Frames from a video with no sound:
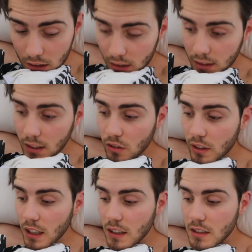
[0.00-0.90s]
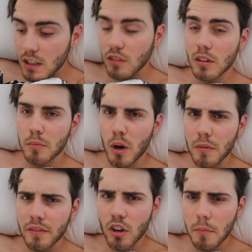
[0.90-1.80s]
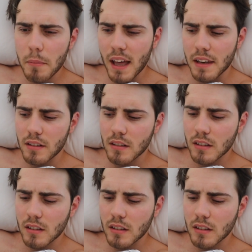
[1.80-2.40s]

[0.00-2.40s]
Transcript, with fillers: And then you realise that you're at the bottom of your own bed.